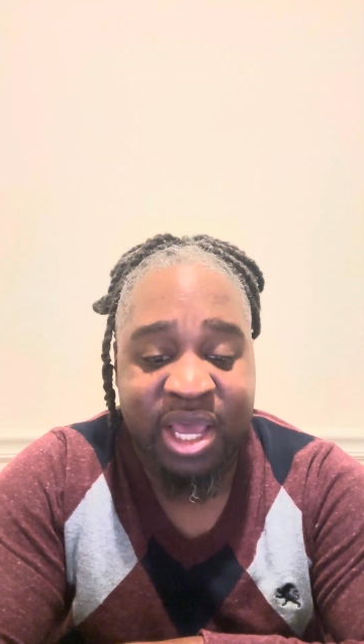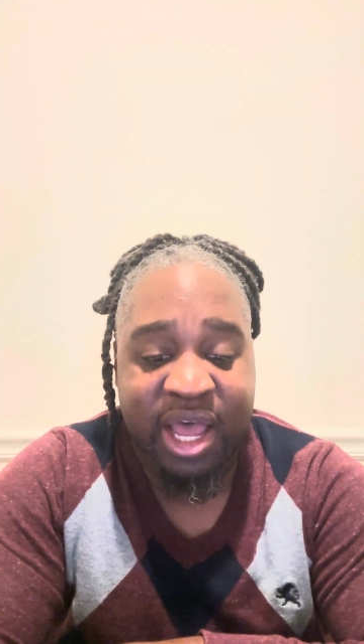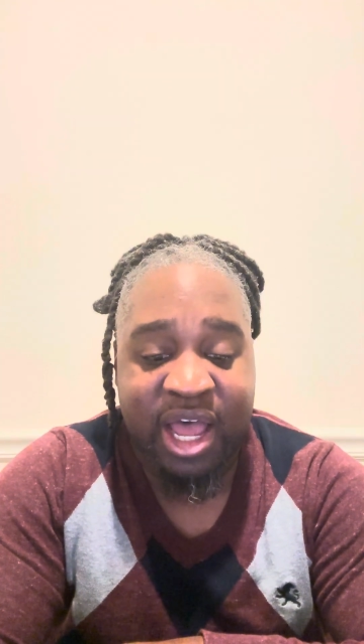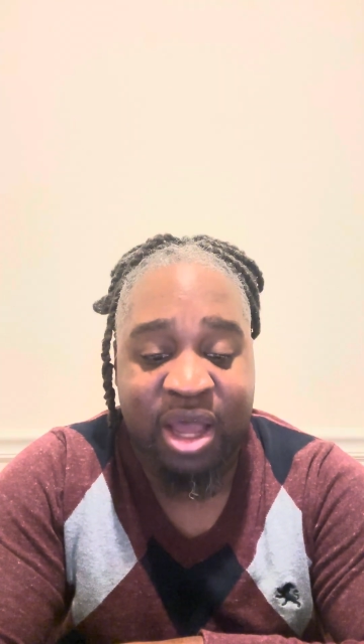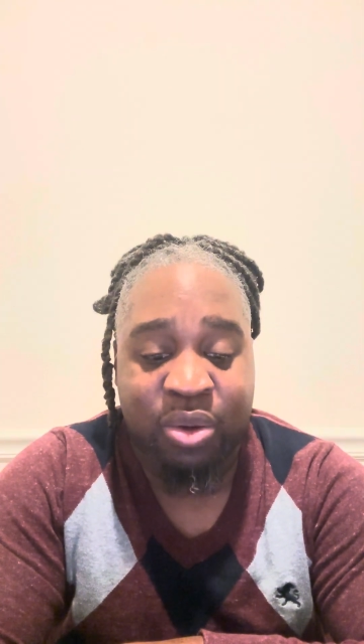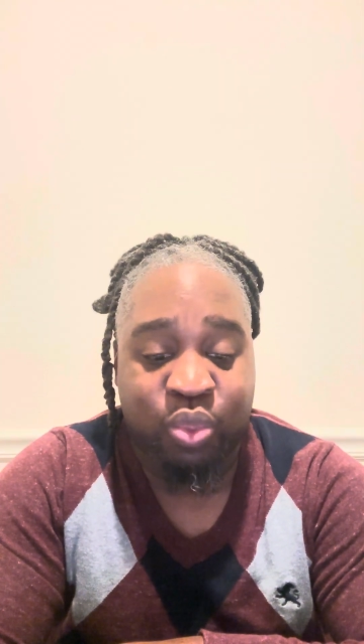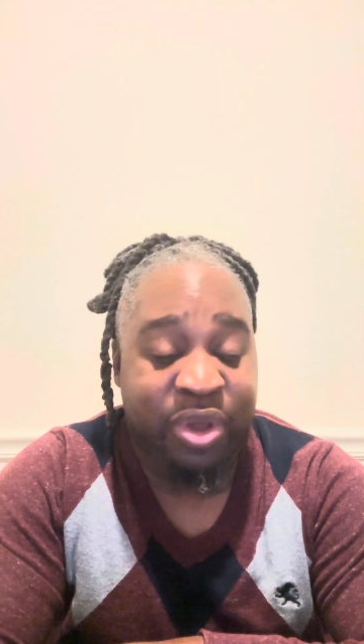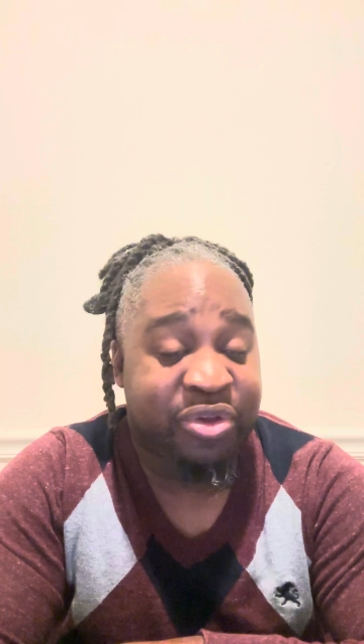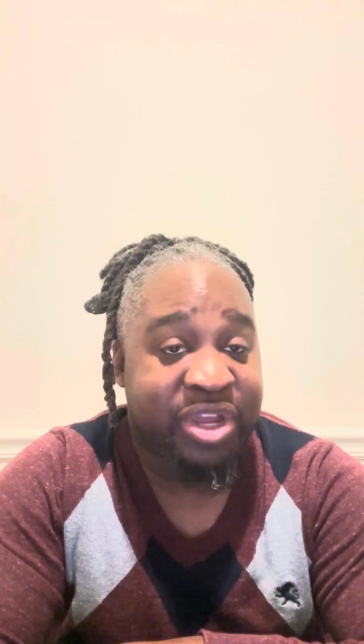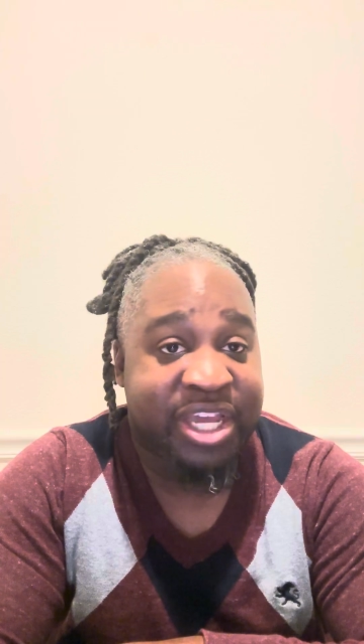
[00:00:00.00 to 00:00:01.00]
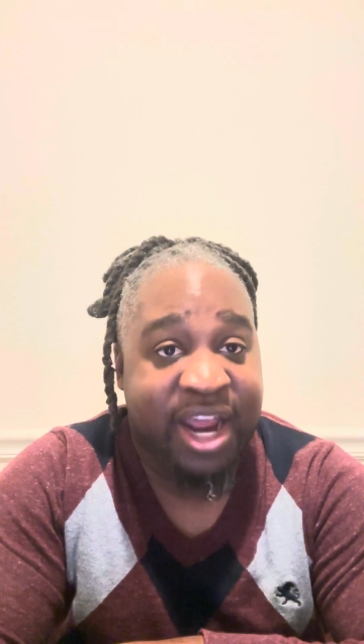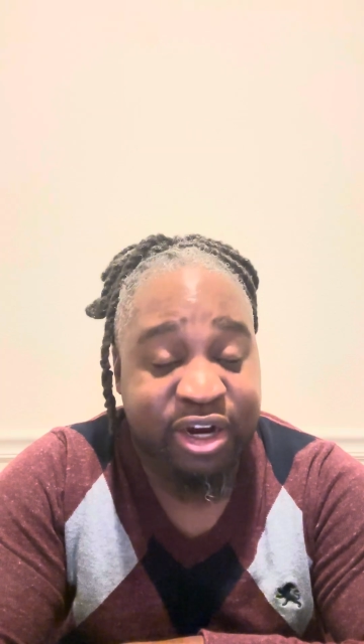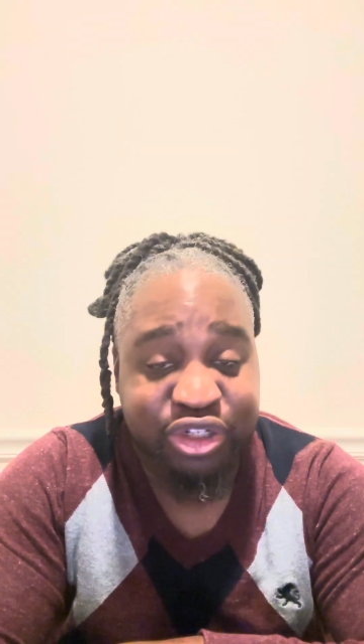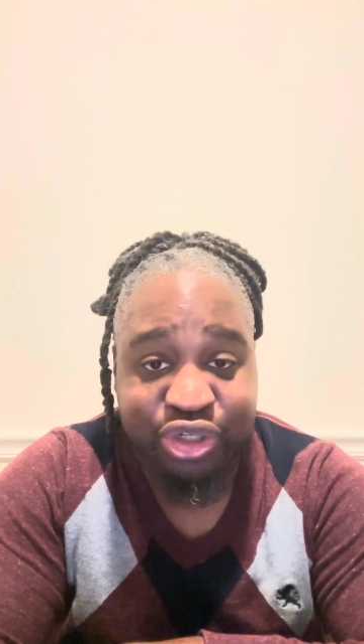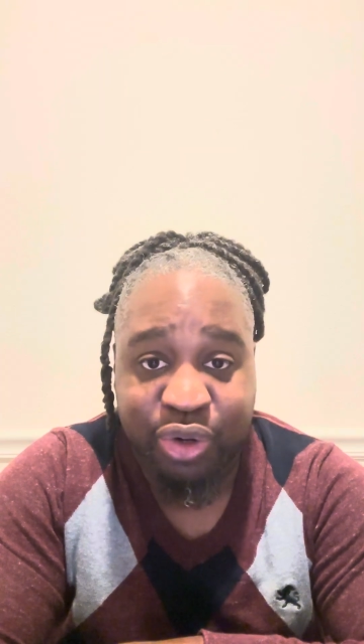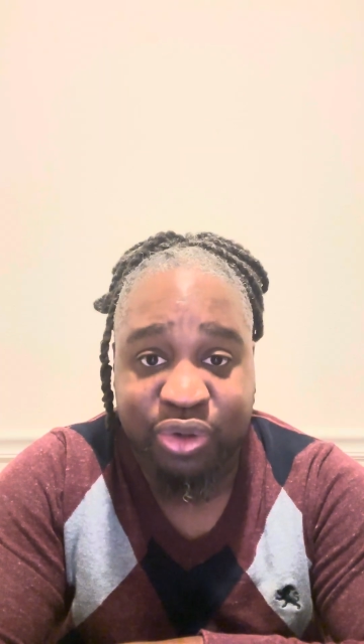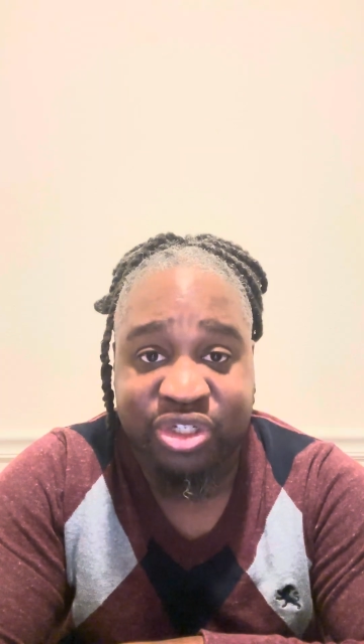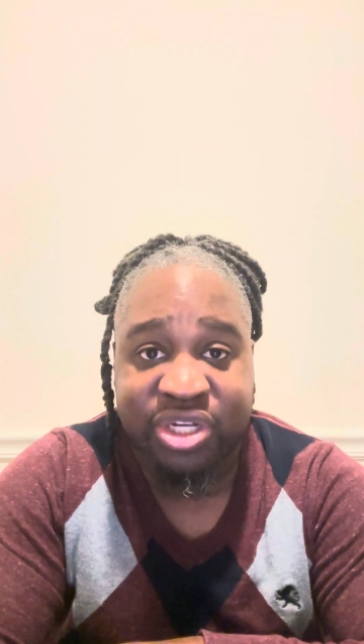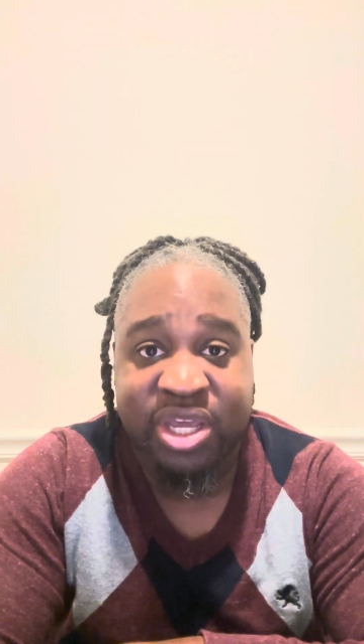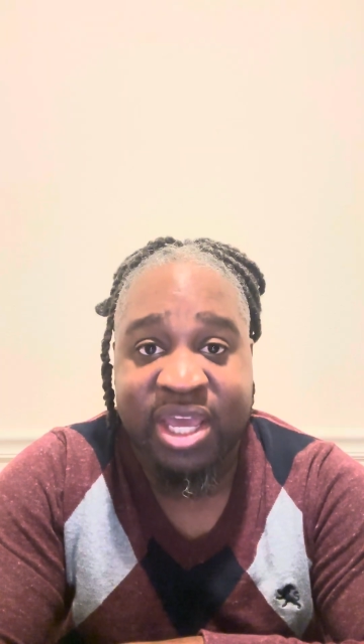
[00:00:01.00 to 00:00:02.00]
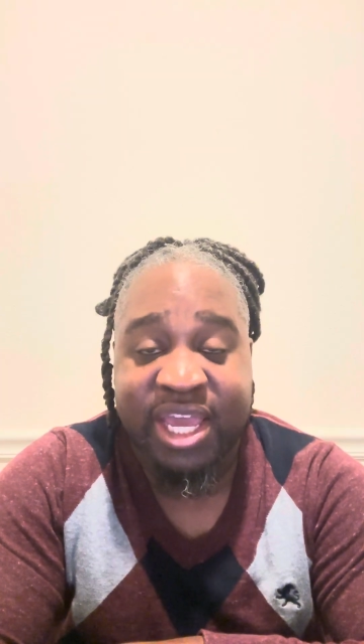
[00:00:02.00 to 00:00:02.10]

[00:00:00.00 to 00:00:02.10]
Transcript: whether in our church,